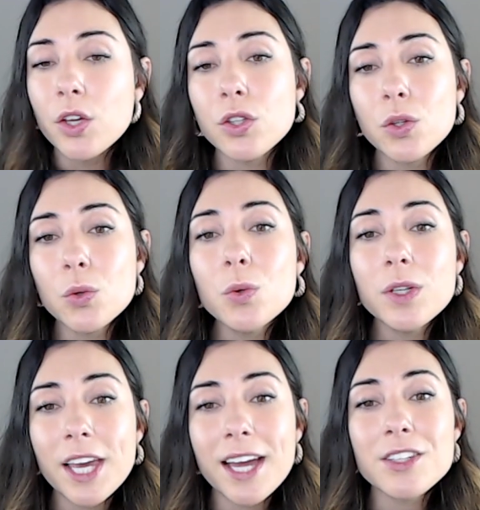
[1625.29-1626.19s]
You
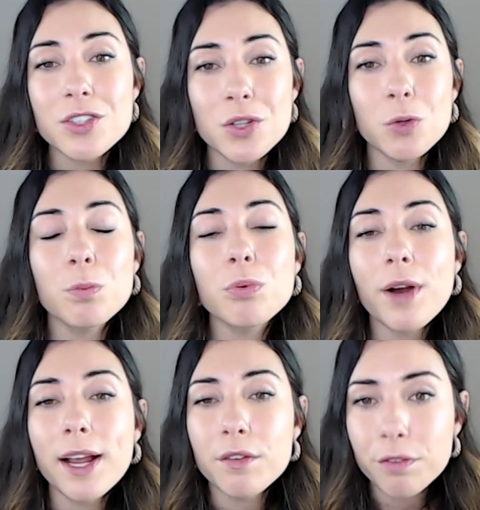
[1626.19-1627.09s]
get to
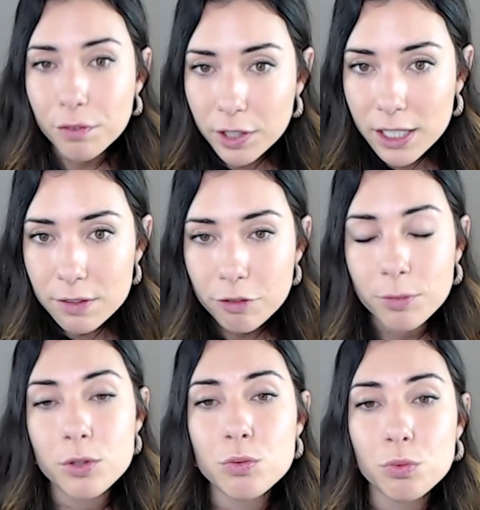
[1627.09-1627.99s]
break free from
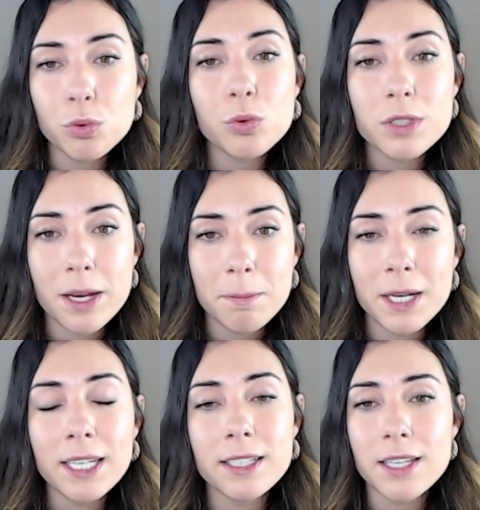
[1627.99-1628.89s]
those rules and
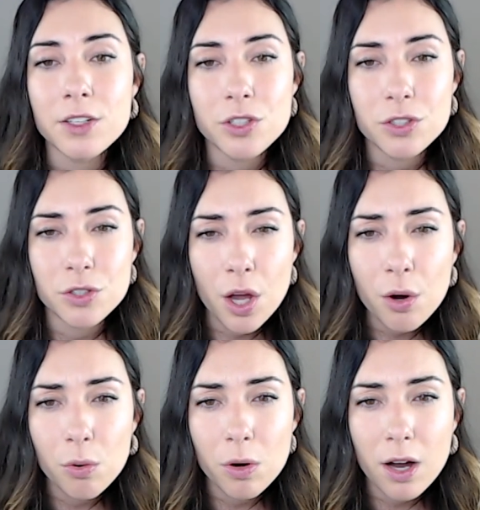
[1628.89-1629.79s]
meanings and just
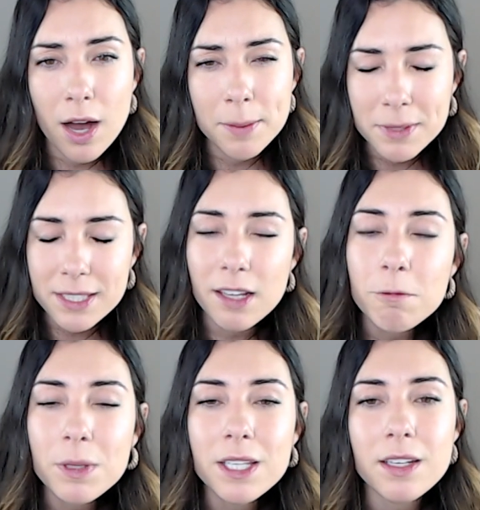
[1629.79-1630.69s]
know, I'm
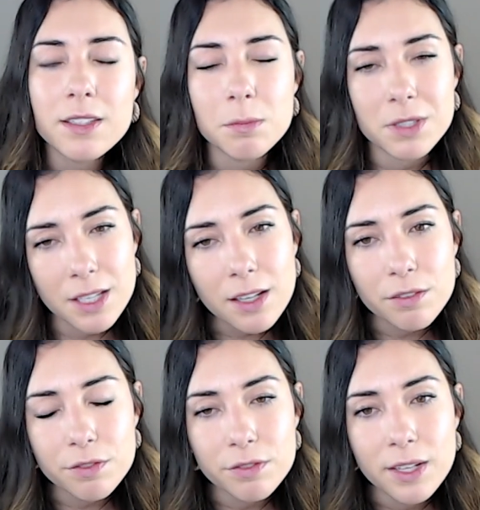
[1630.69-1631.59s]
safe because I'm
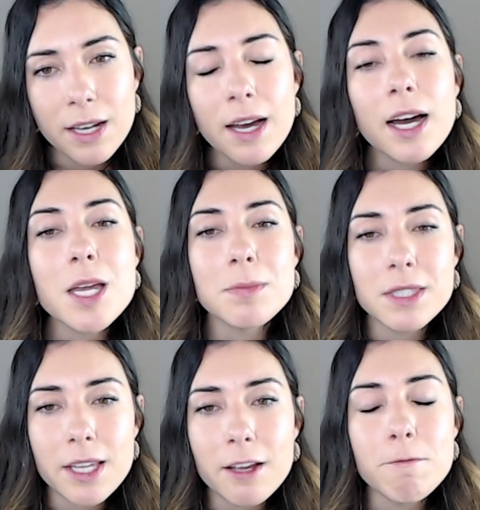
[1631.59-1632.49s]
safe. I am
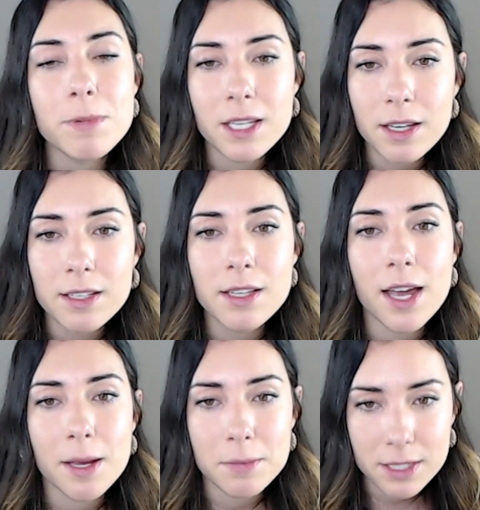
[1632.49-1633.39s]
safe because I
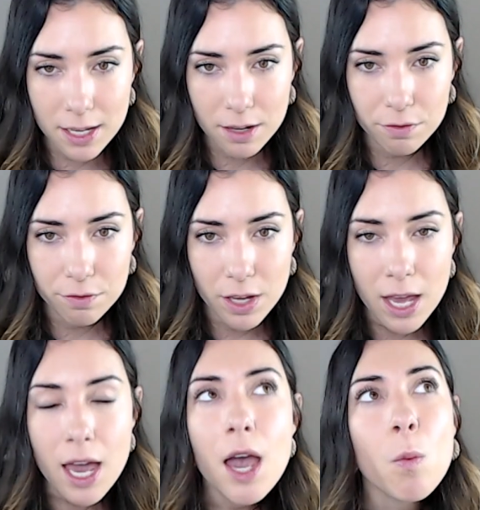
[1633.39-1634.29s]
am safe.
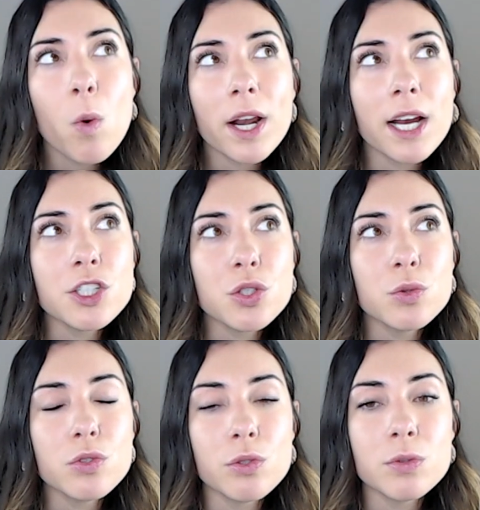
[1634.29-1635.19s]
And when I
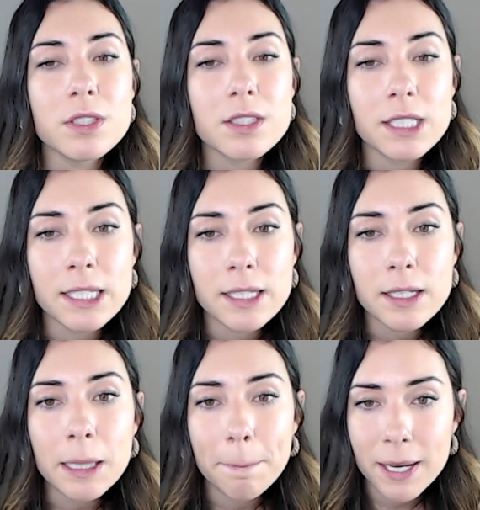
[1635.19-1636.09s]
choose to
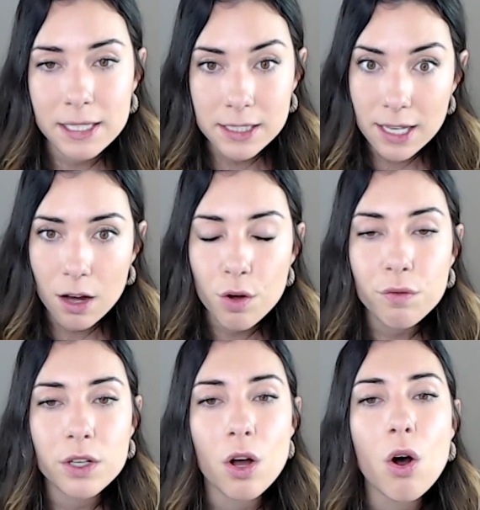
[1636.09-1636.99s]
see myself
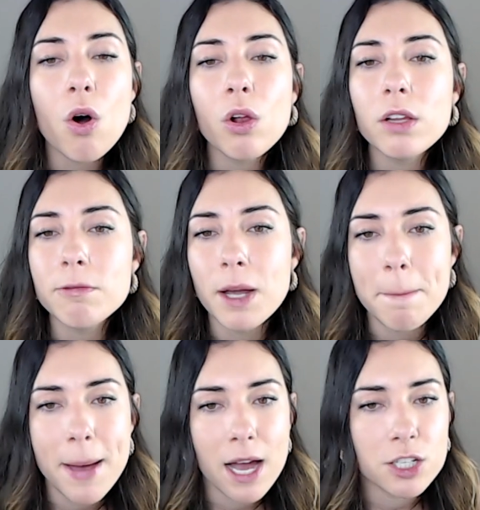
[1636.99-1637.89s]
and all of my
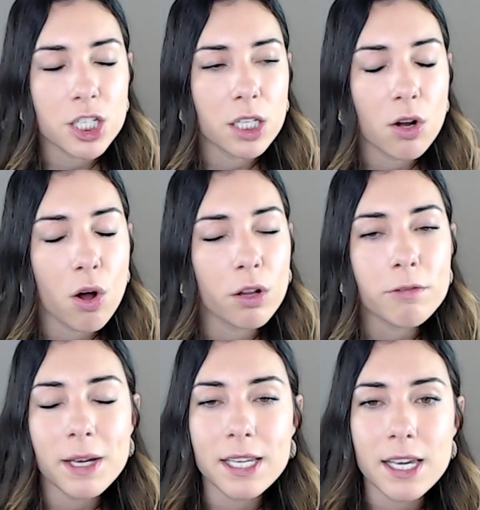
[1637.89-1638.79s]
magic and all of
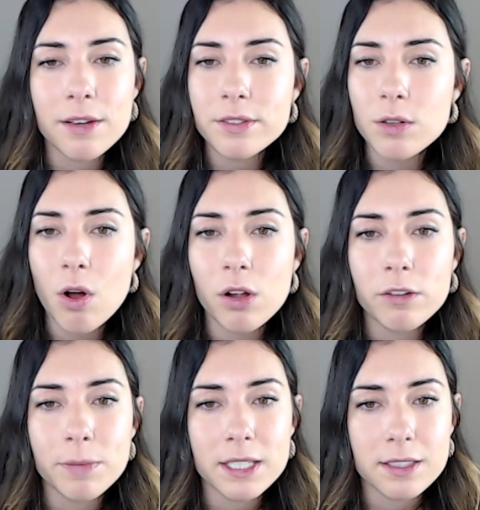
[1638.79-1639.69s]
my gifts and all
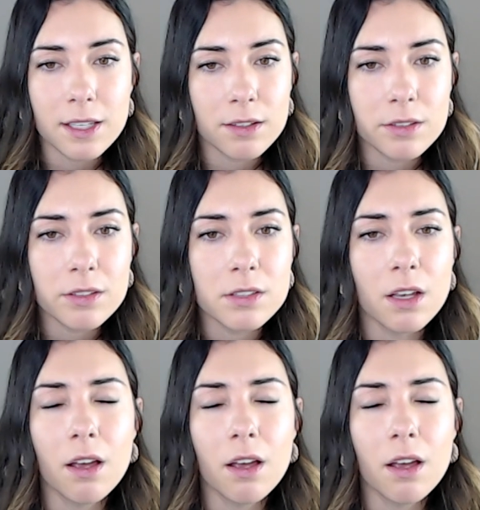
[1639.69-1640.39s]
of my skills,